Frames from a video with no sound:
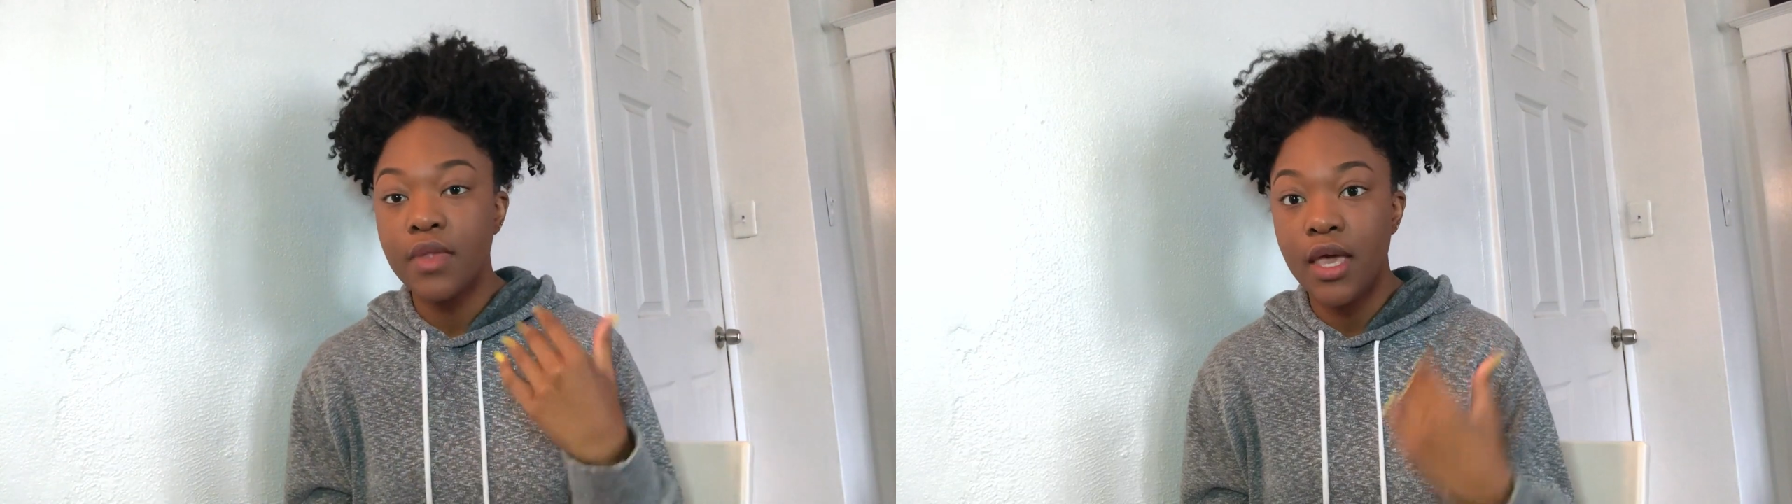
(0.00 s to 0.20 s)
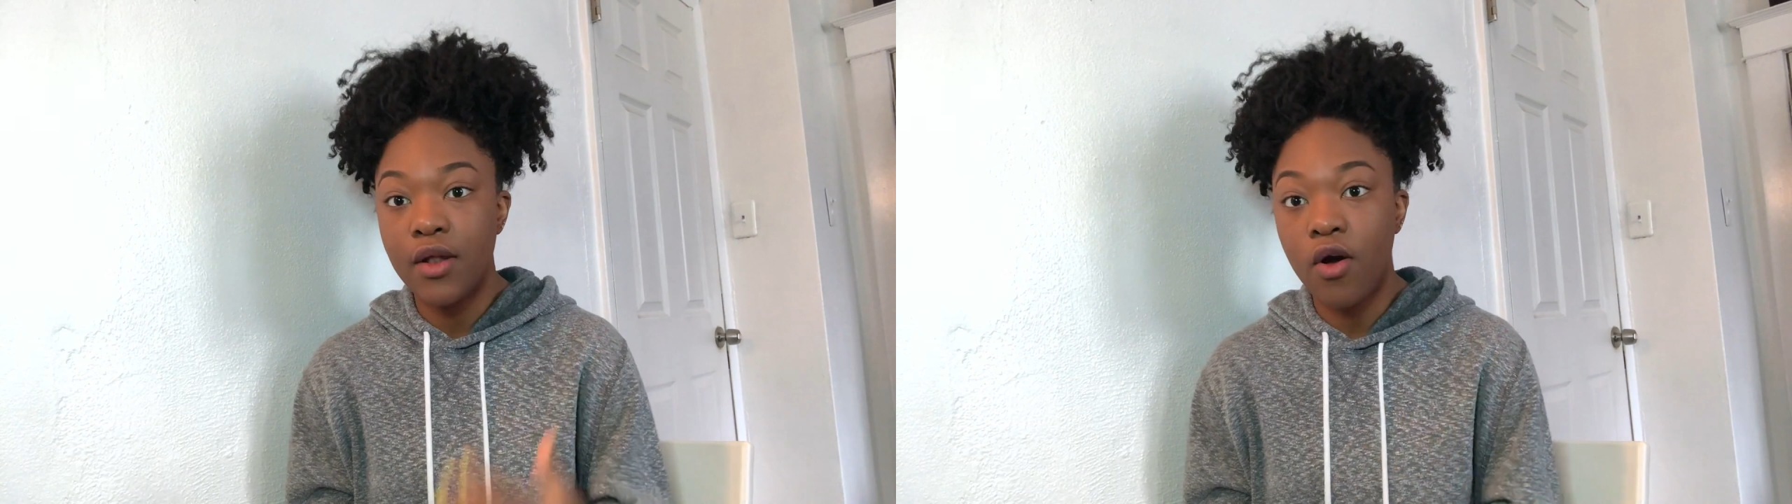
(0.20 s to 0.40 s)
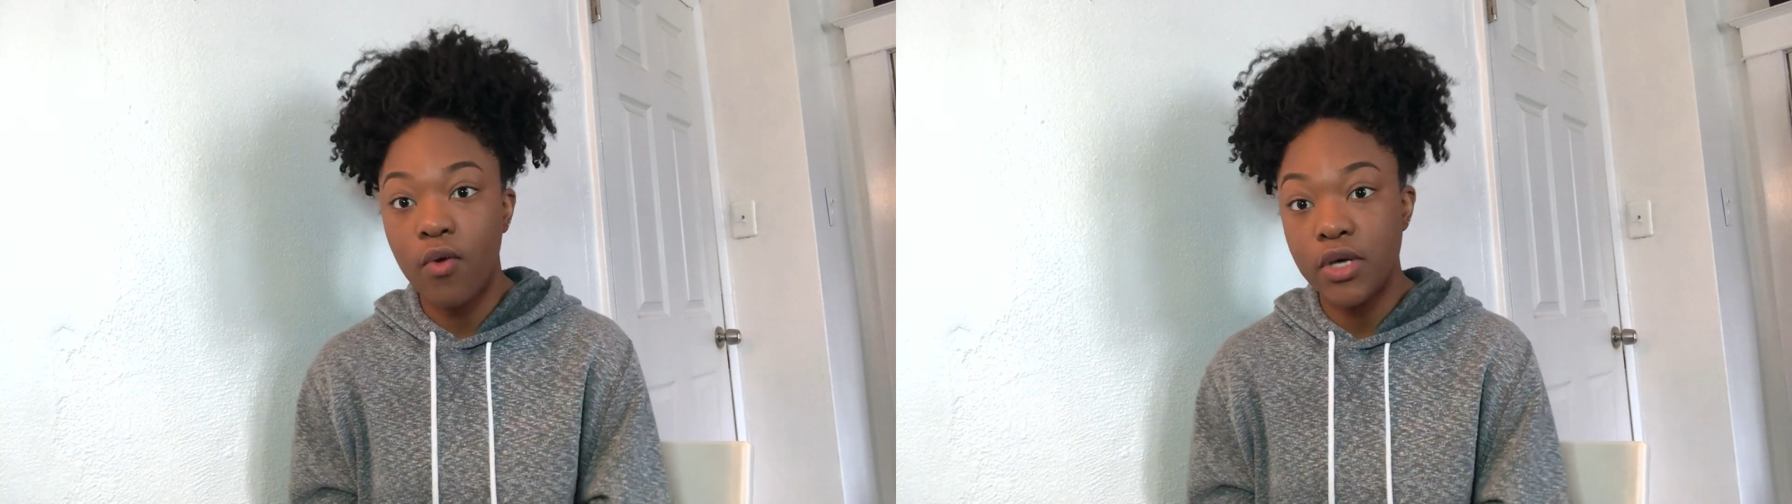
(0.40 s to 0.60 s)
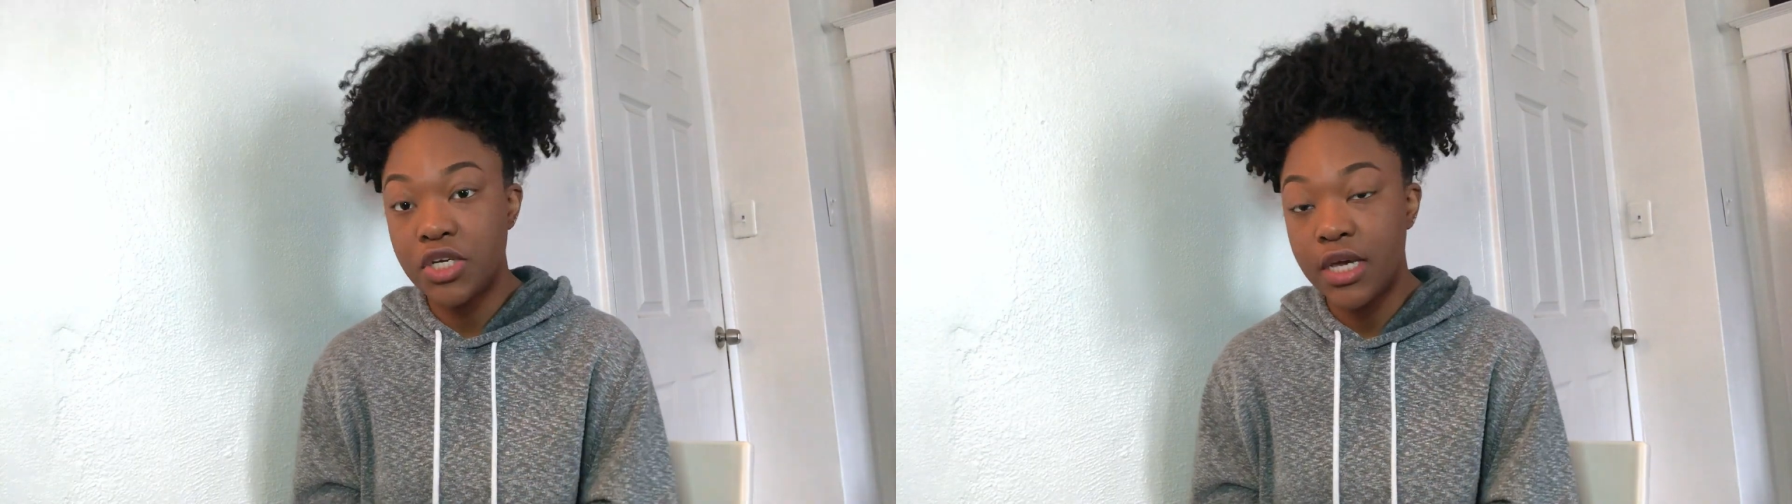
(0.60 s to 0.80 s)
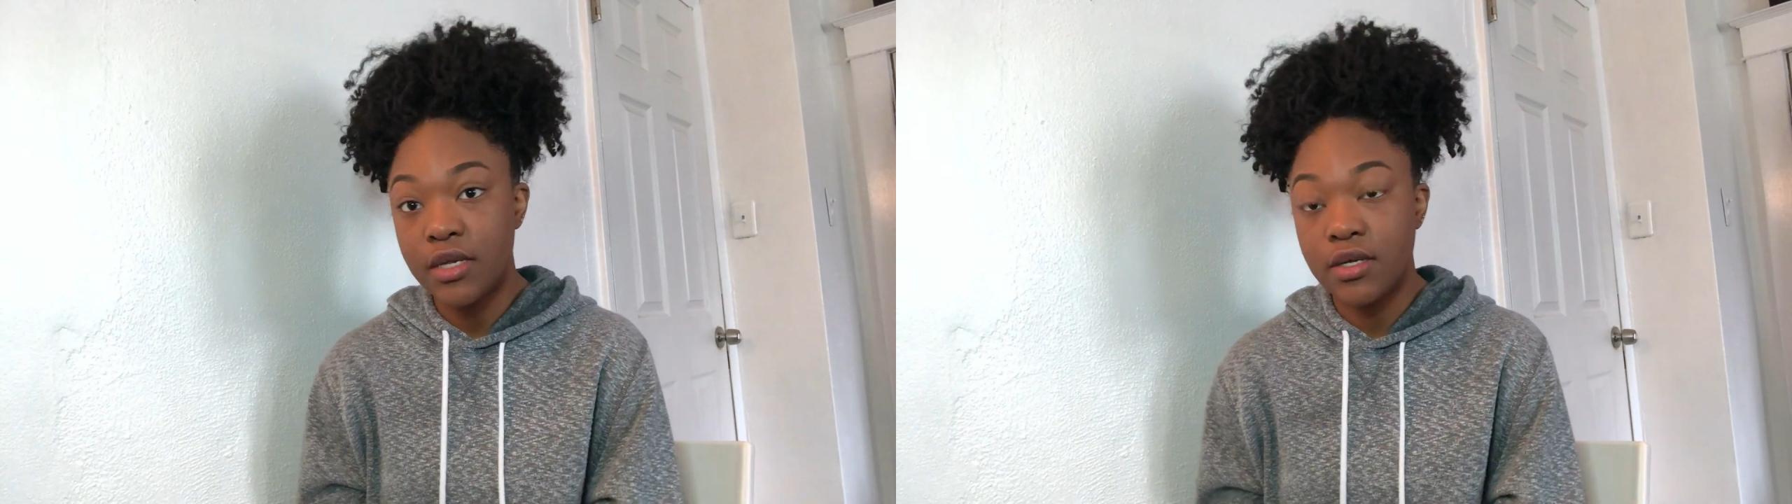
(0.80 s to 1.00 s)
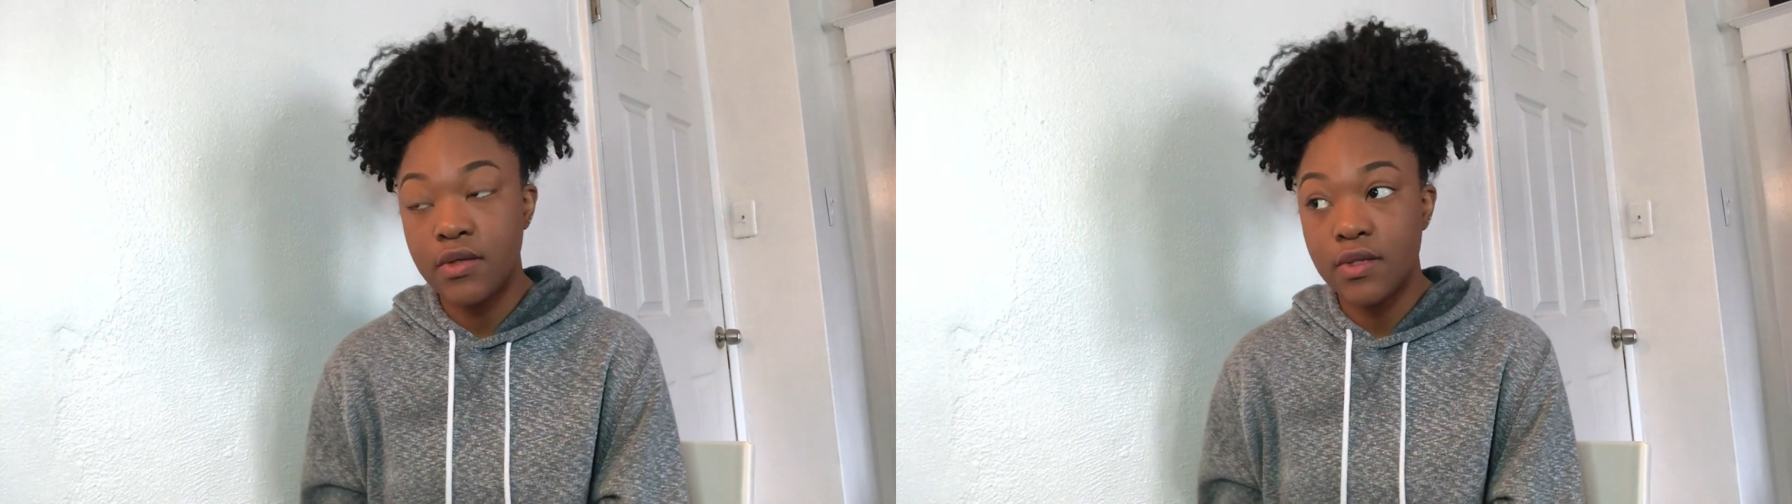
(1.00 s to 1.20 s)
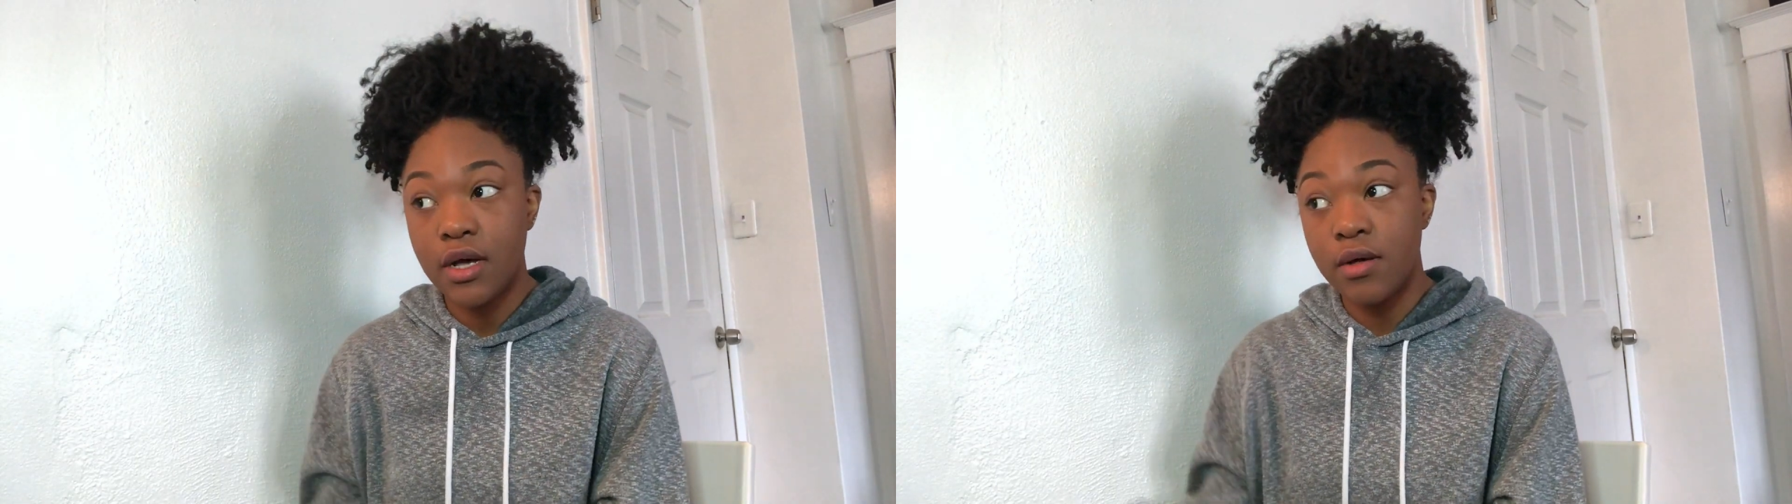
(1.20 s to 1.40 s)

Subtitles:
It always changes.